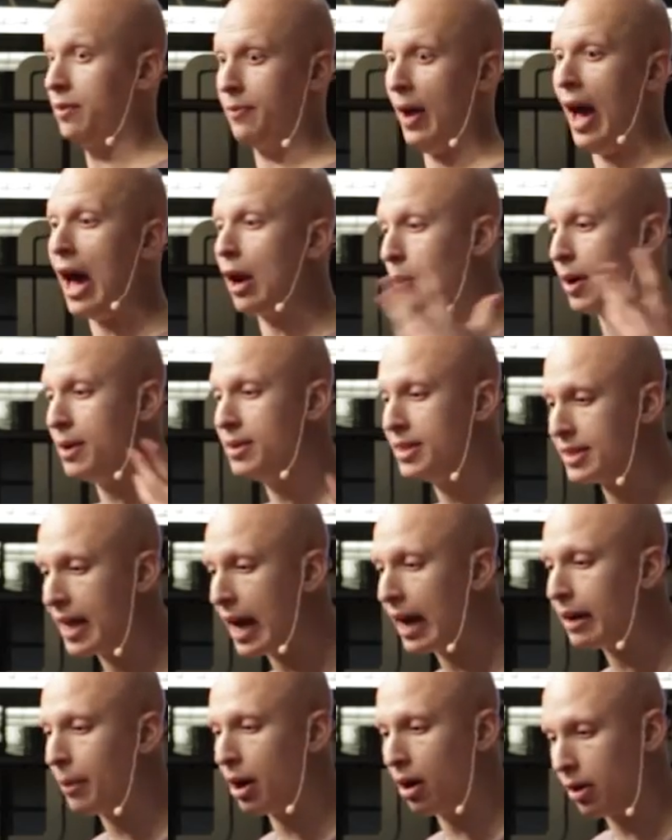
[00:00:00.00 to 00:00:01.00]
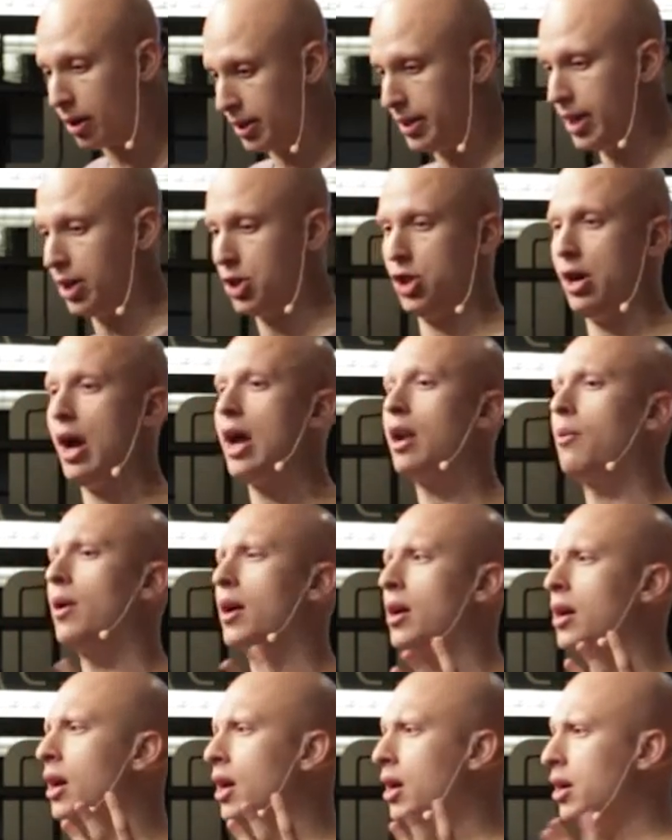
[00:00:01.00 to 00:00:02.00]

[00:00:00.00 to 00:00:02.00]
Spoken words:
of how do I design my architecture? How do I